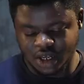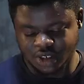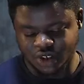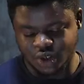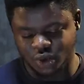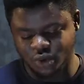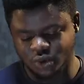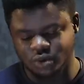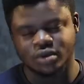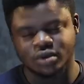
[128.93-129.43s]

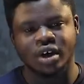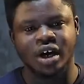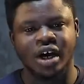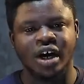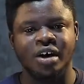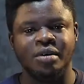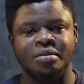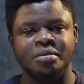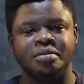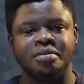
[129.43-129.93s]
So
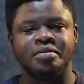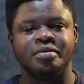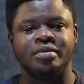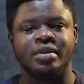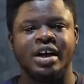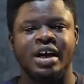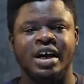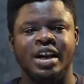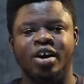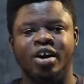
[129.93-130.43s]

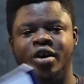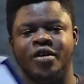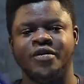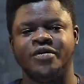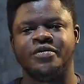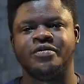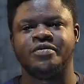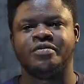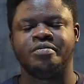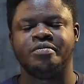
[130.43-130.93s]
a lot
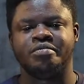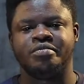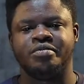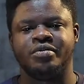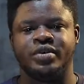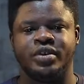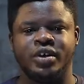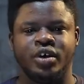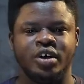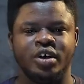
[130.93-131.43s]
of
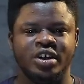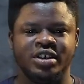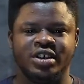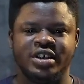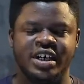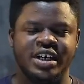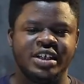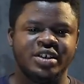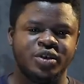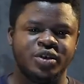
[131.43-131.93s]

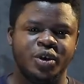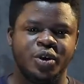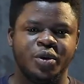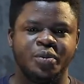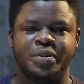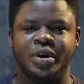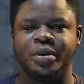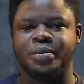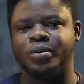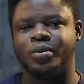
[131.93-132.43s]
theologians or
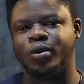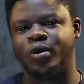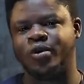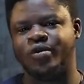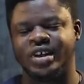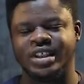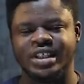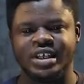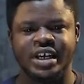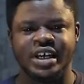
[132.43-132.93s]
people
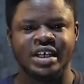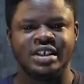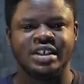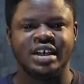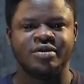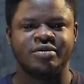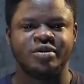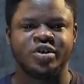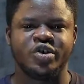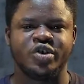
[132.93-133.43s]
over the years
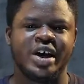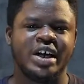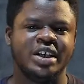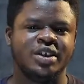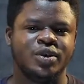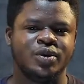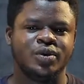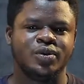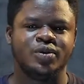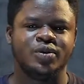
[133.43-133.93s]
have tried
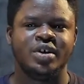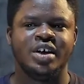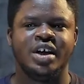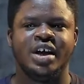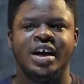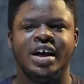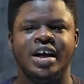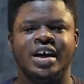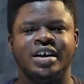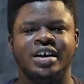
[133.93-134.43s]
to
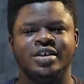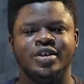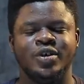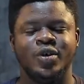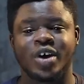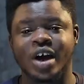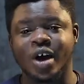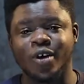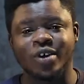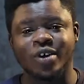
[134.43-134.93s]

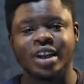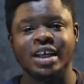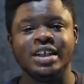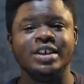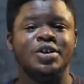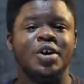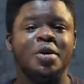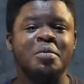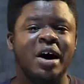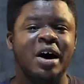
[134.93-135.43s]
calculate
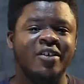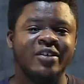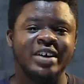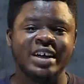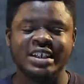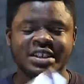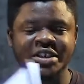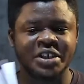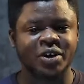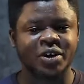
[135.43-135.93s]
the number of
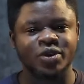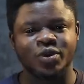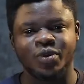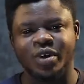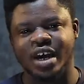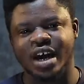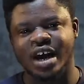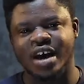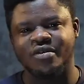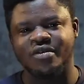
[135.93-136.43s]
angels
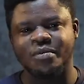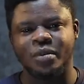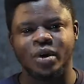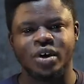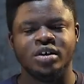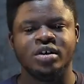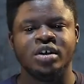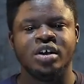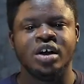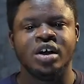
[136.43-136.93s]
we have,
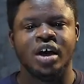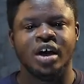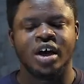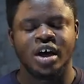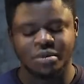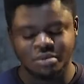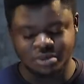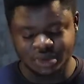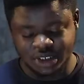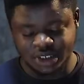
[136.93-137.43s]
but
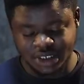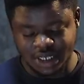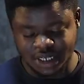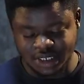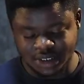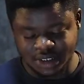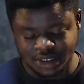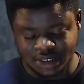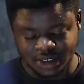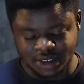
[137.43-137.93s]

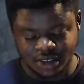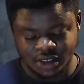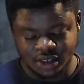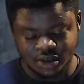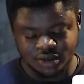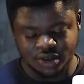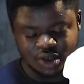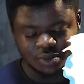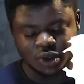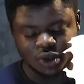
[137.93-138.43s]
Saint
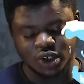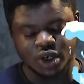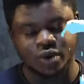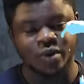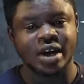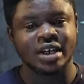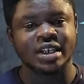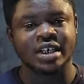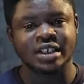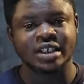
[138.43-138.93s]
Thomas
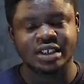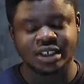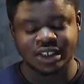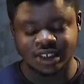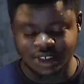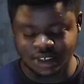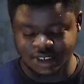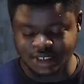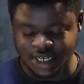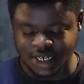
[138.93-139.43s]
Aquinas
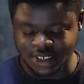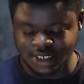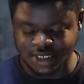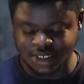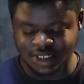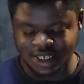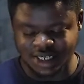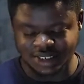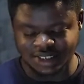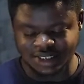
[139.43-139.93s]
said
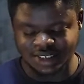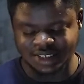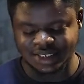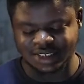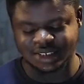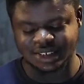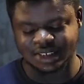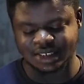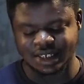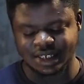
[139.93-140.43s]
that it
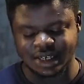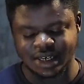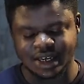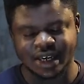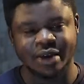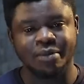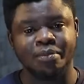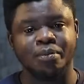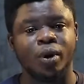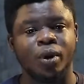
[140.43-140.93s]
is
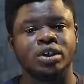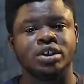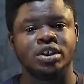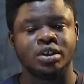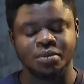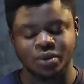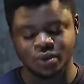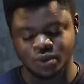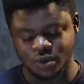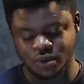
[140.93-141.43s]

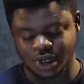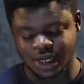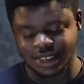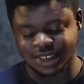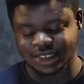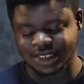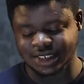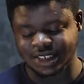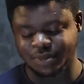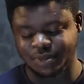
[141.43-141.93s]
impossible
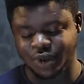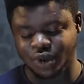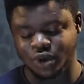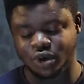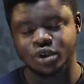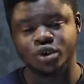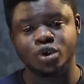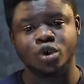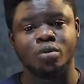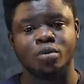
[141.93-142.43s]
as it is
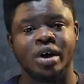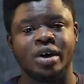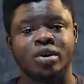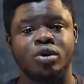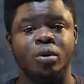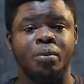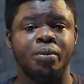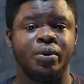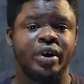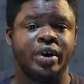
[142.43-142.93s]
beyond human
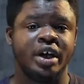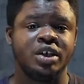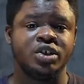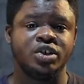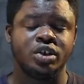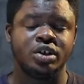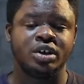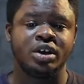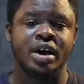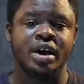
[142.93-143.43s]

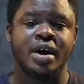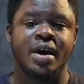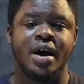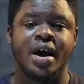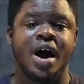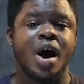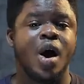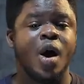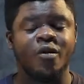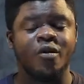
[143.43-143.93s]
comprehension.
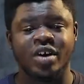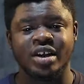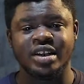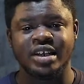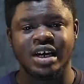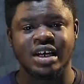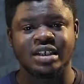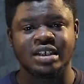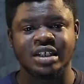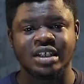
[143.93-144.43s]
However,
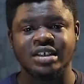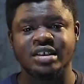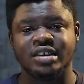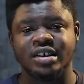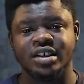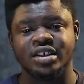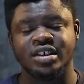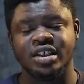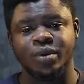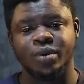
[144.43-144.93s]
there are certain
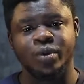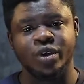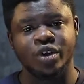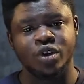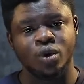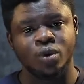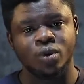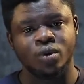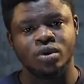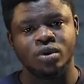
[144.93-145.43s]
things that we
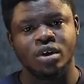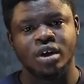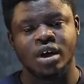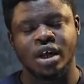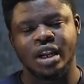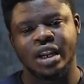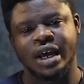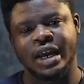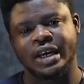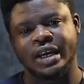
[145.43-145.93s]
know,
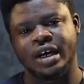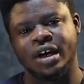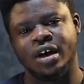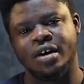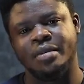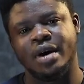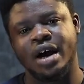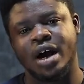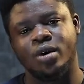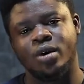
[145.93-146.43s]
like
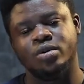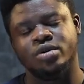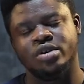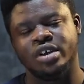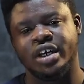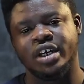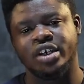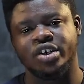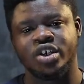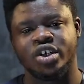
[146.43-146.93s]
how the
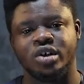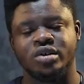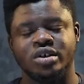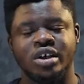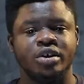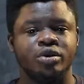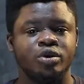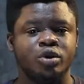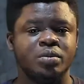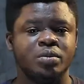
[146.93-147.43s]
angels
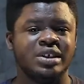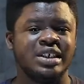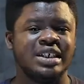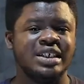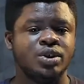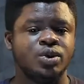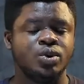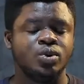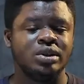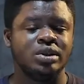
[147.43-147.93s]
are grouped
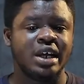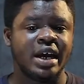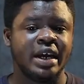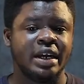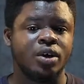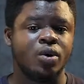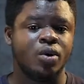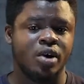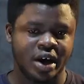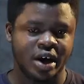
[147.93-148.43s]
into
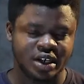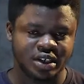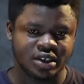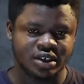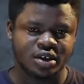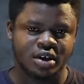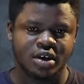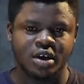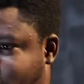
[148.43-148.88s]
9 choirs.